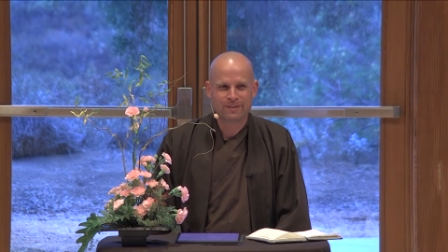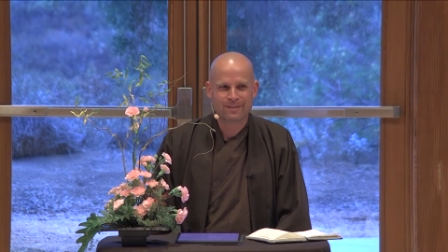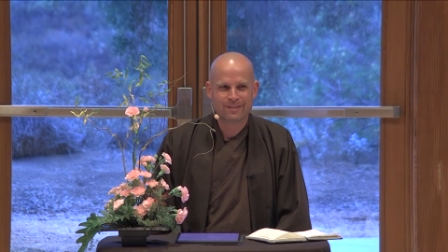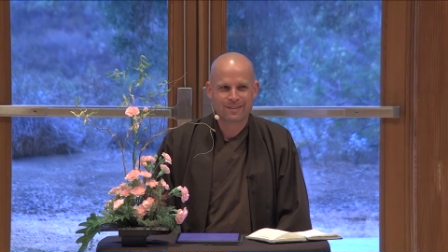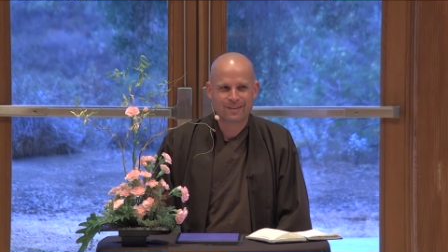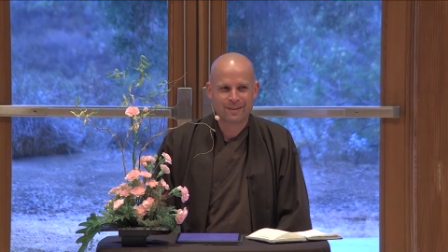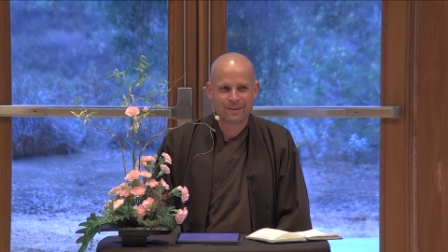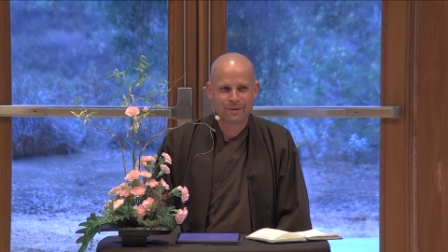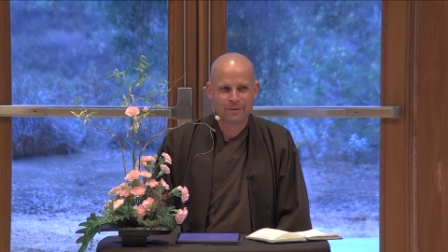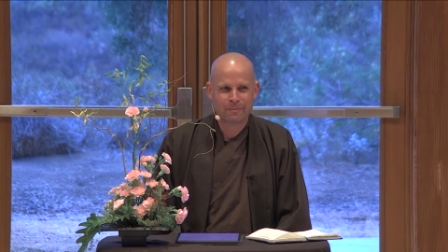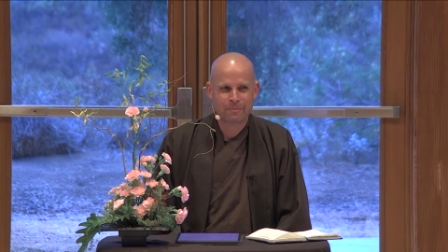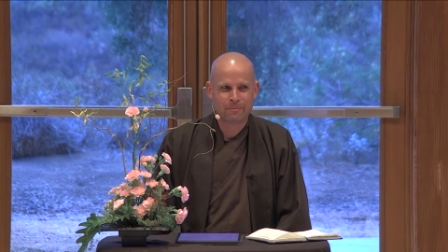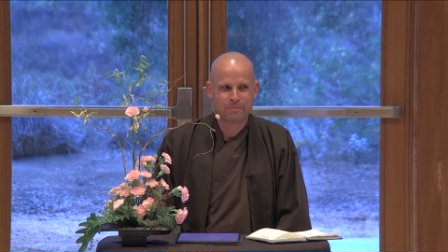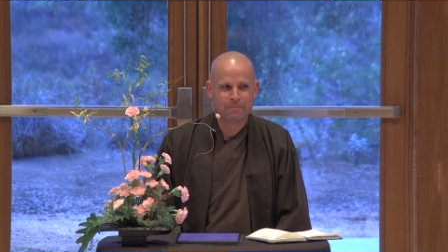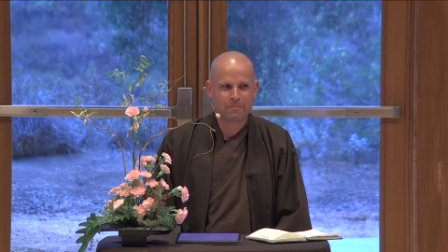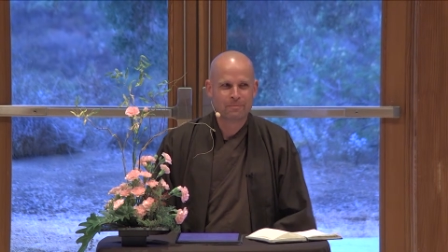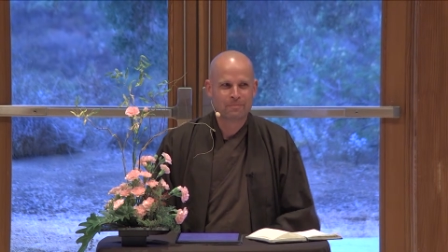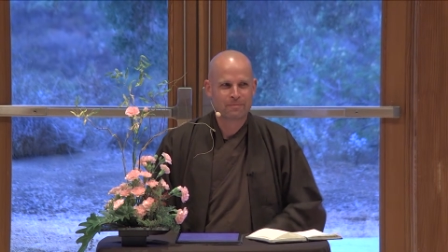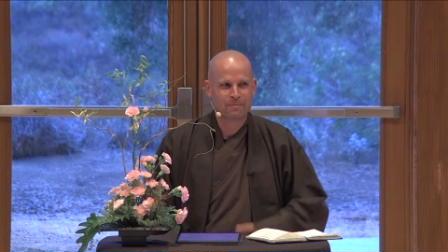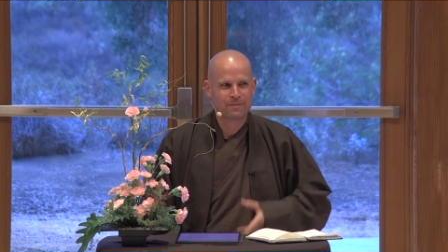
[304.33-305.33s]

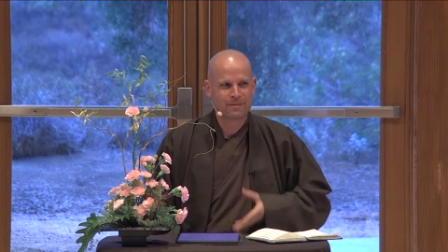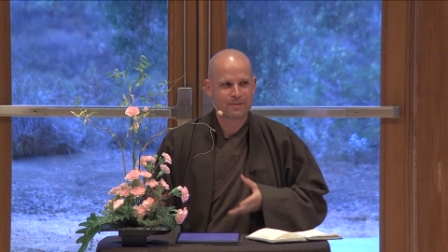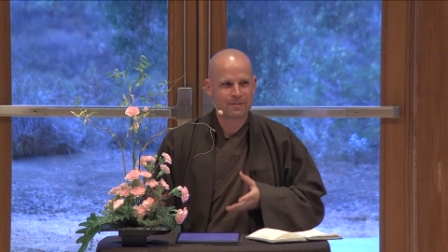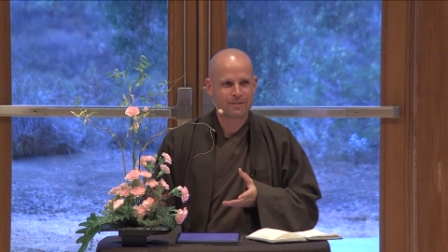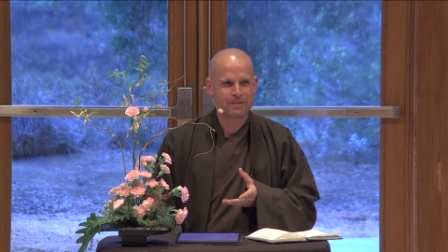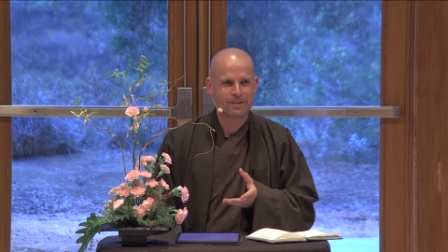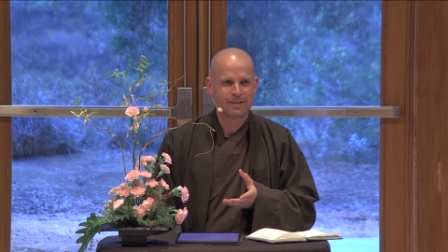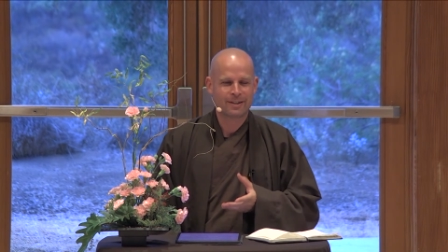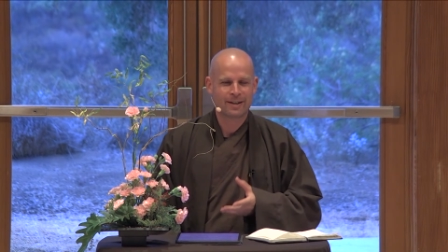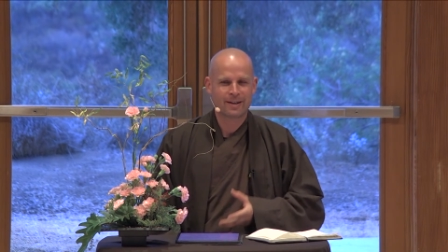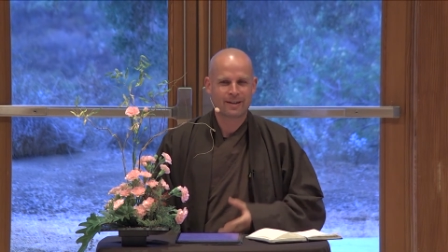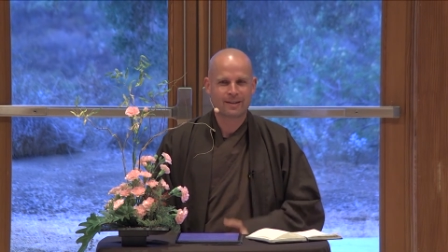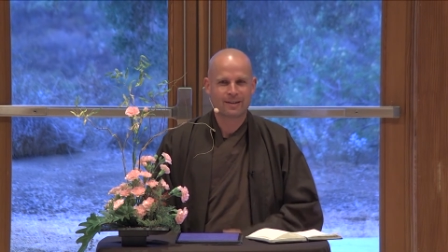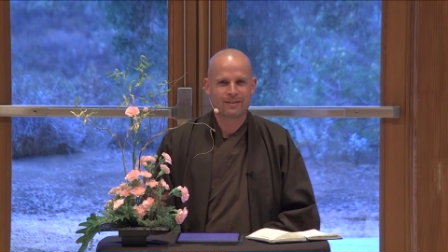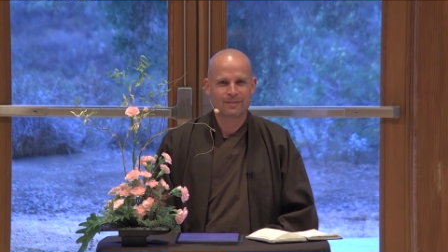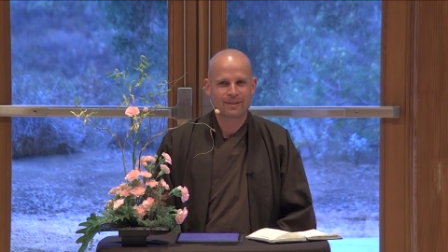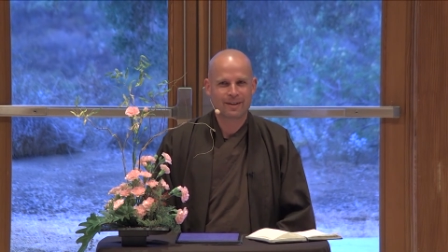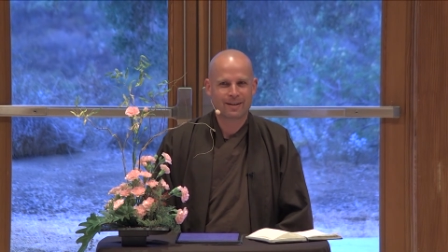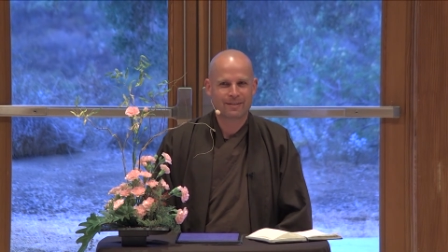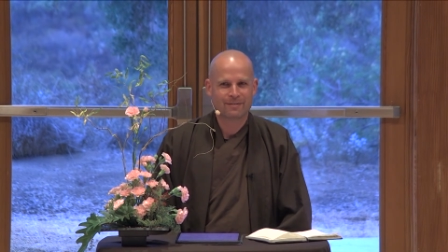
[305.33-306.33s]
So tonight
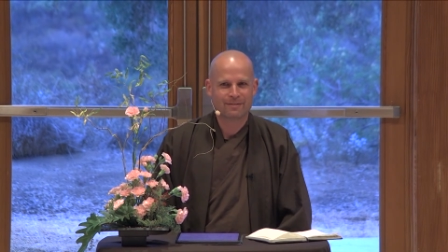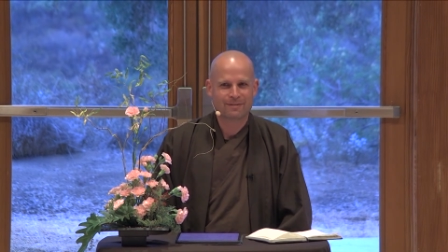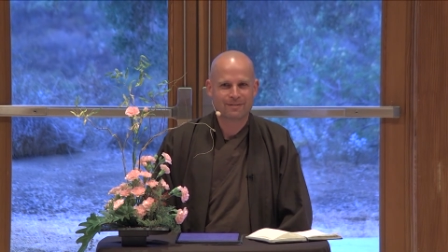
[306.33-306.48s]
we have,